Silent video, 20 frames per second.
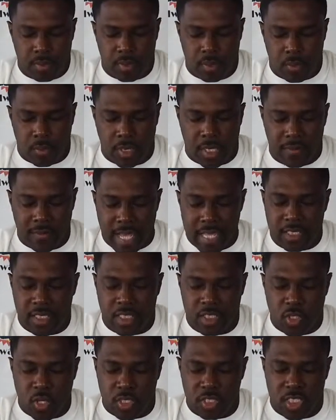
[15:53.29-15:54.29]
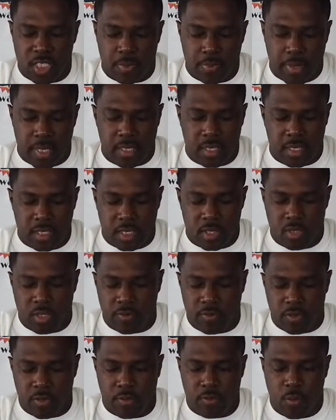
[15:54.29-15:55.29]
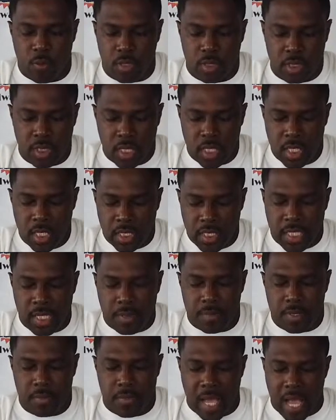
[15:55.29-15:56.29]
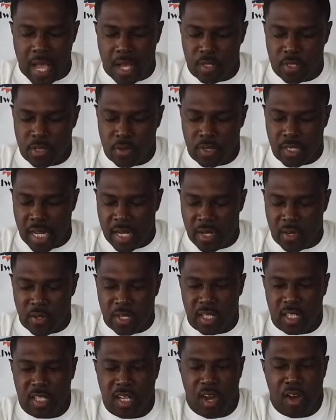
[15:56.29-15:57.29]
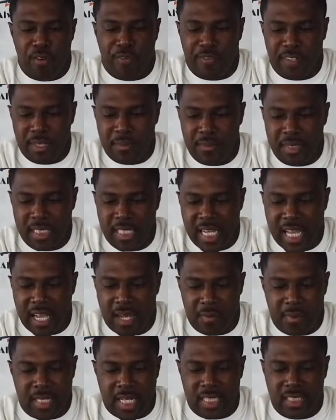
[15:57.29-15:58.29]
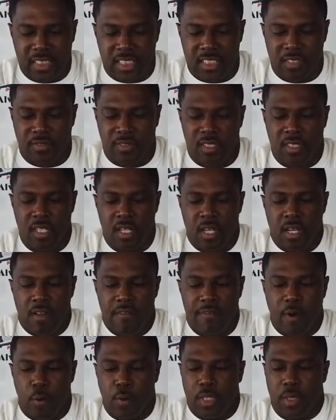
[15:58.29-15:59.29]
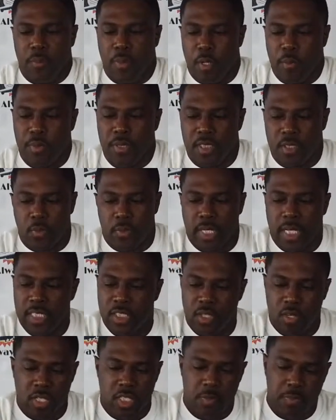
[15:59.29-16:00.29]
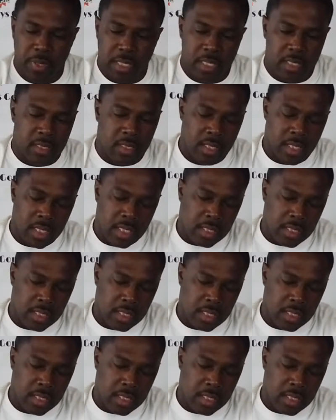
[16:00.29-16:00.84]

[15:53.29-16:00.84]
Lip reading: whatever. As it starts to spin, the centrifugal force keeps them out. So I know they look all flimsy now, but that's just for folding purposes. When they start spinning,